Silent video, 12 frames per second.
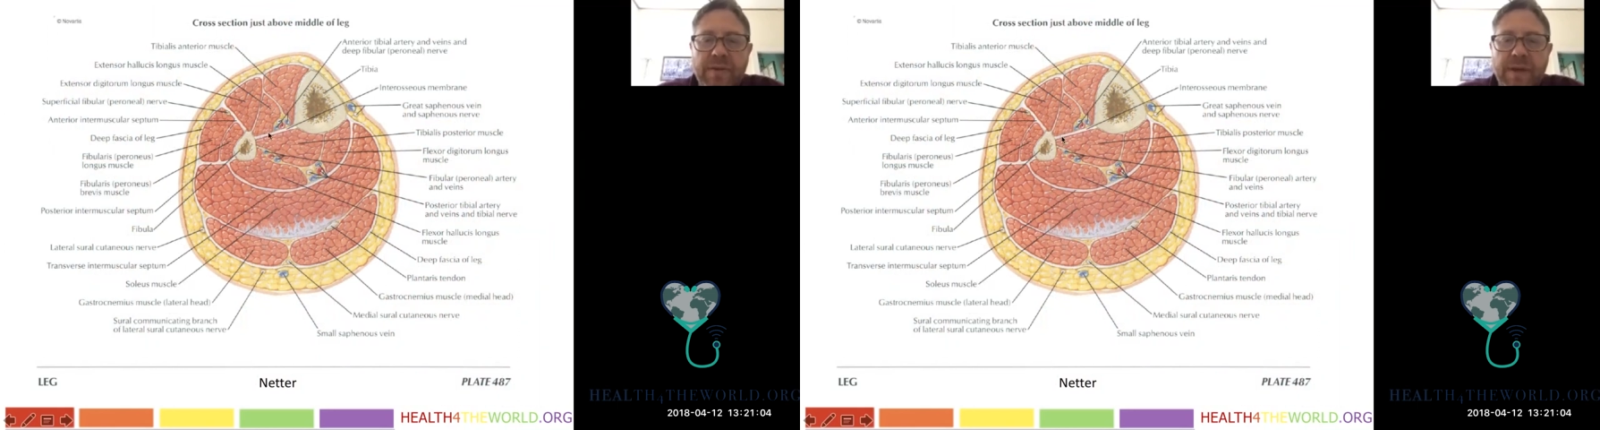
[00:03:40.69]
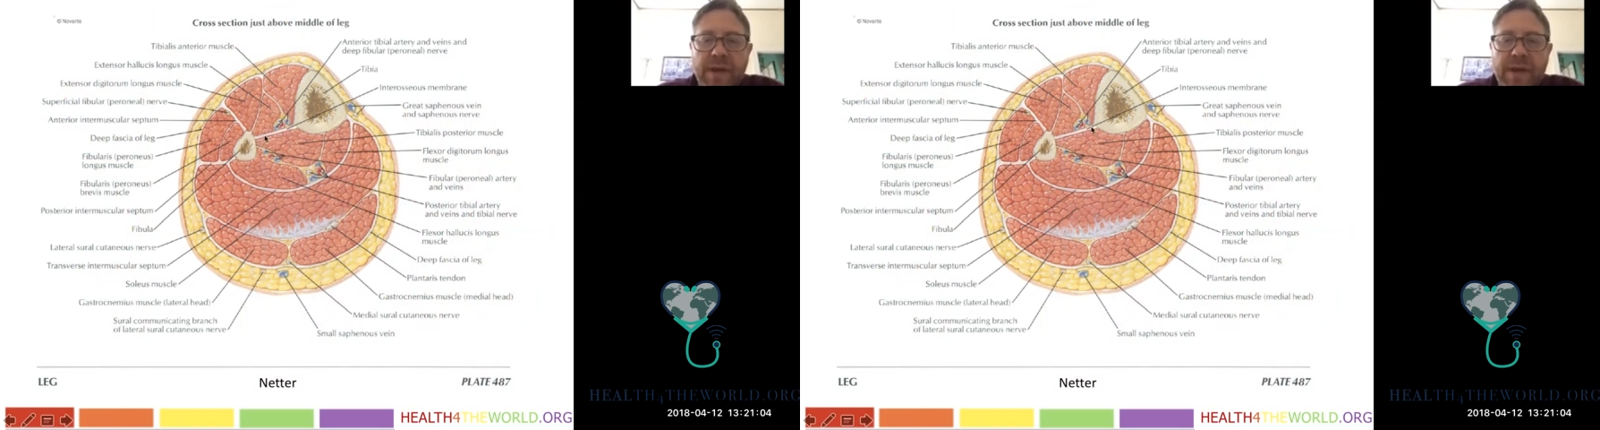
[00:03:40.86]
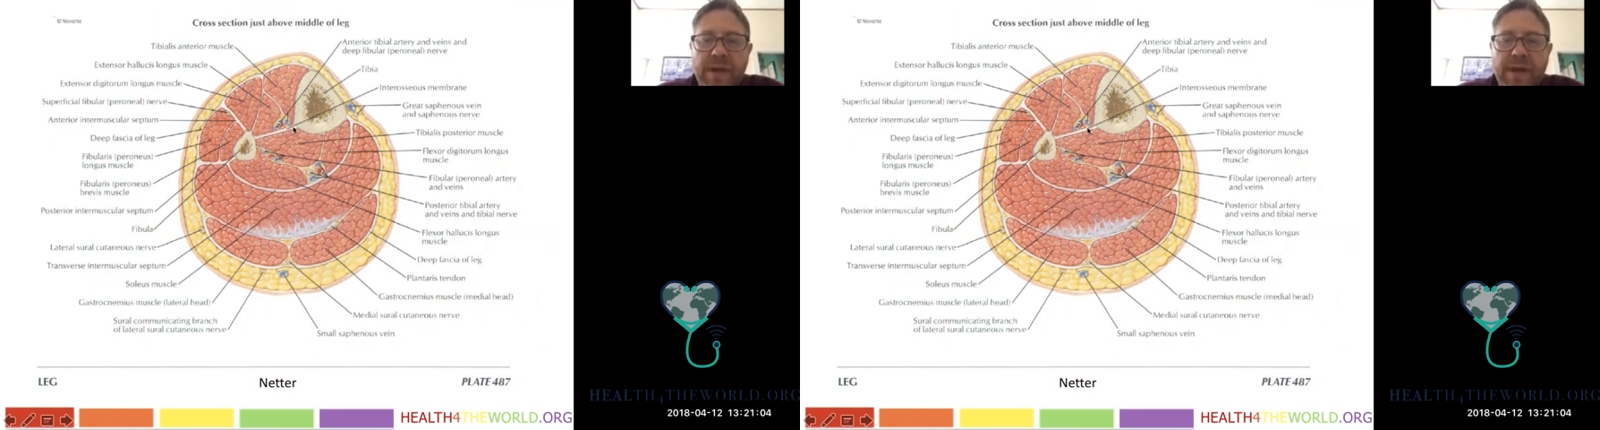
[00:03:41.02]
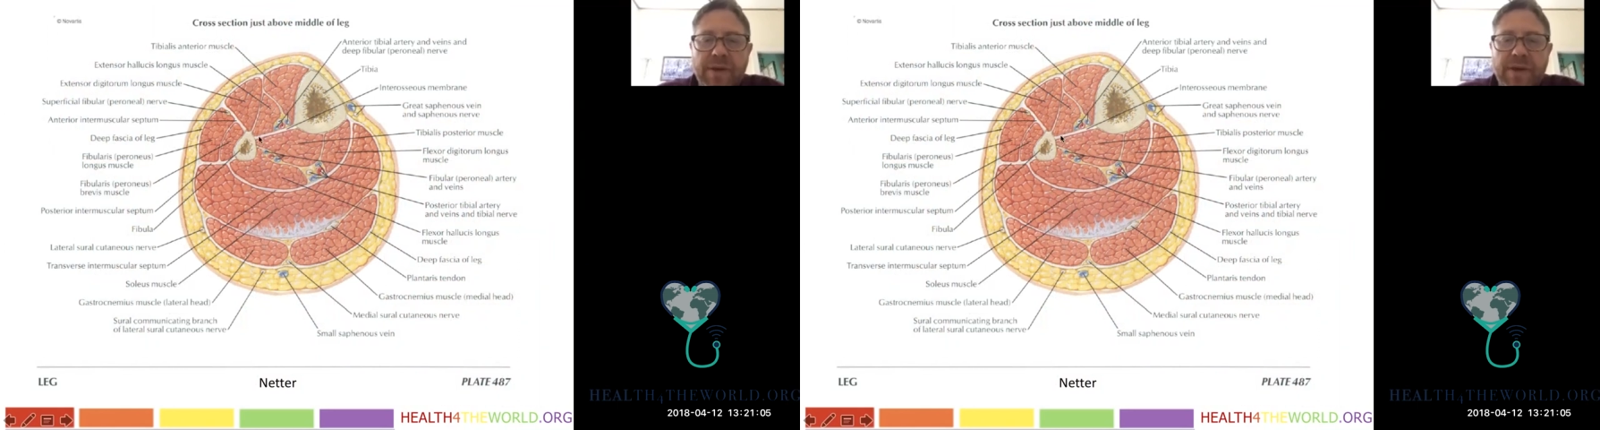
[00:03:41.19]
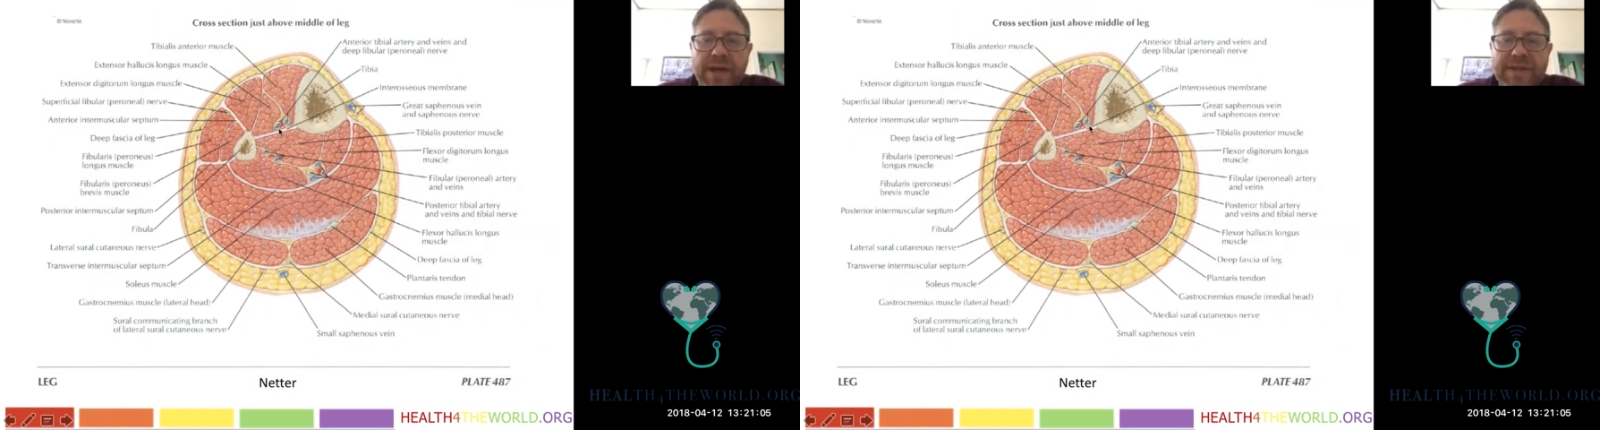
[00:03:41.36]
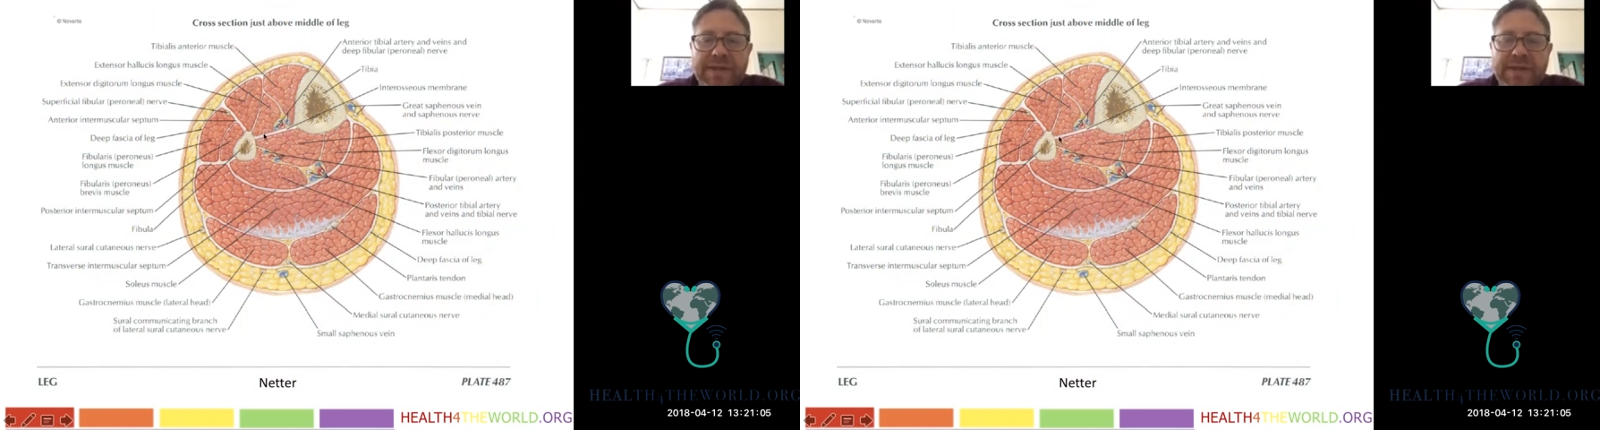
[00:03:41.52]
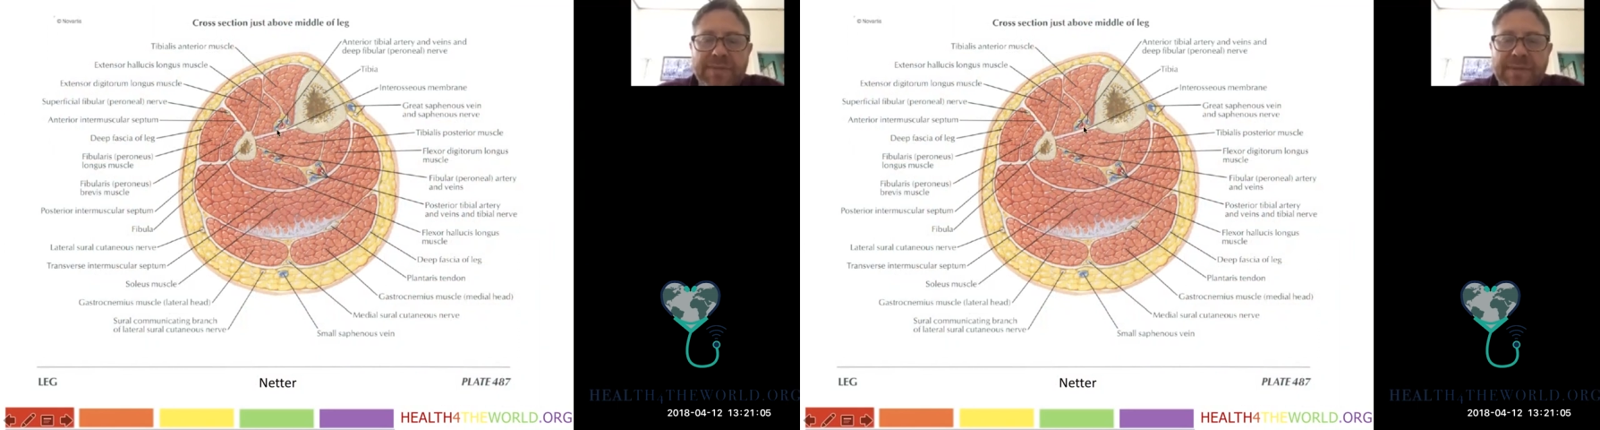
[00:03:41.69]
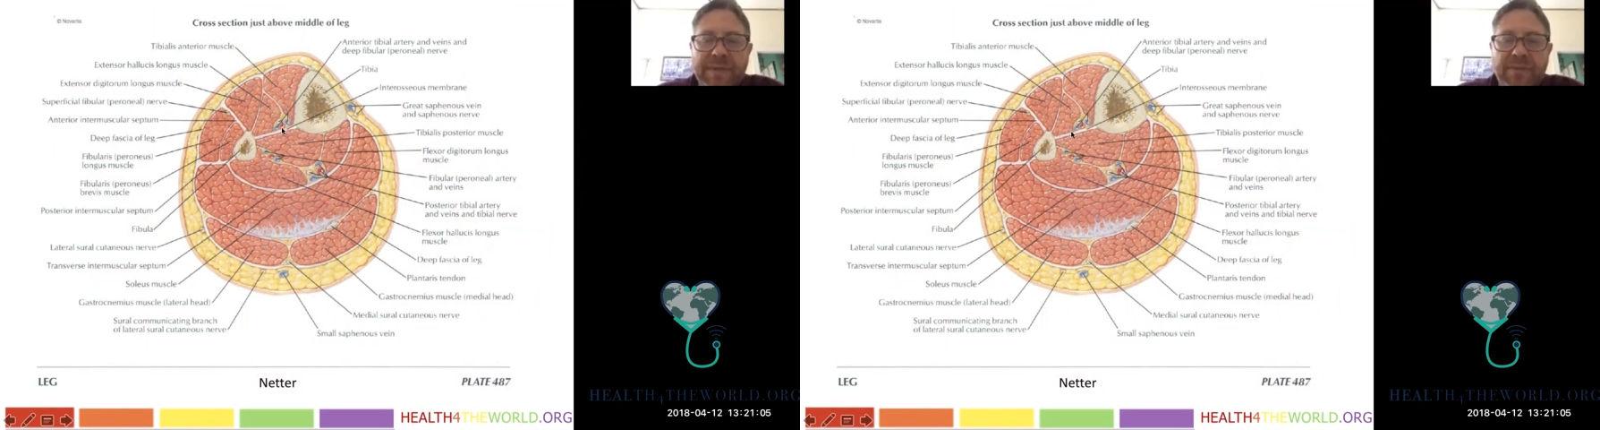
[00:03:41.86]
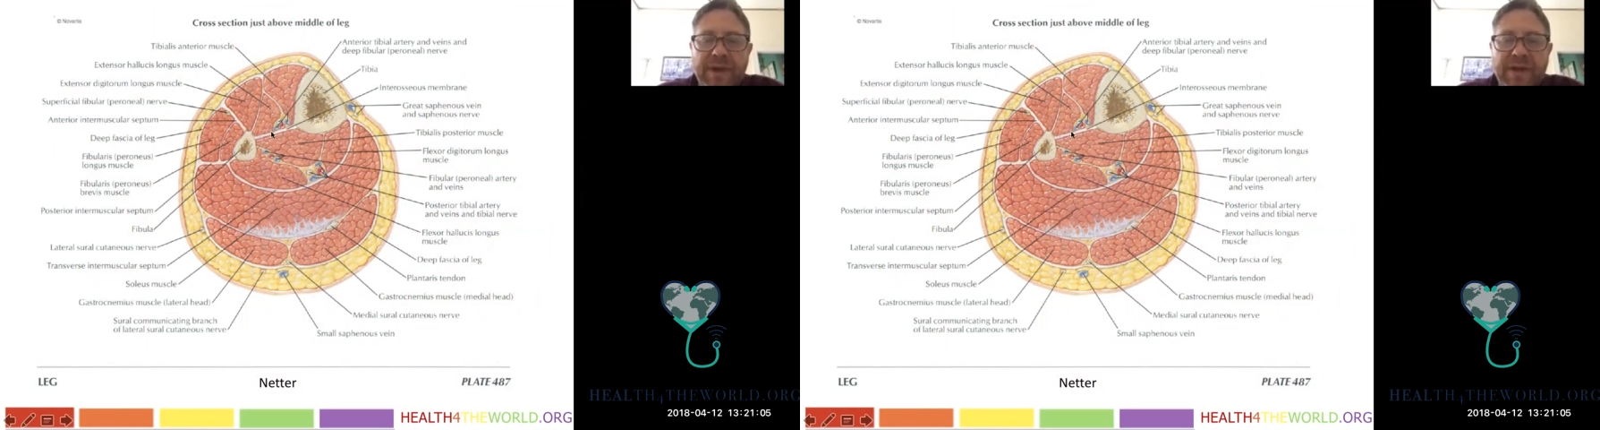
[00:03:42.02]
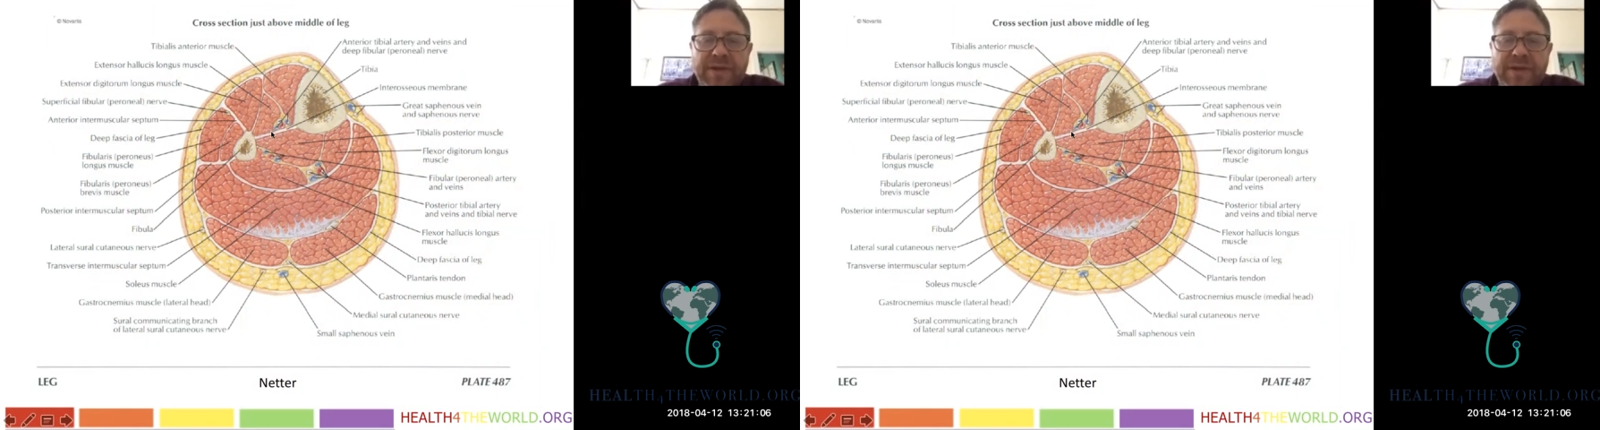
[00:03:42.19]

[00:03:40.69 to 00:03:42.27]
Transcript: interosseous membrane.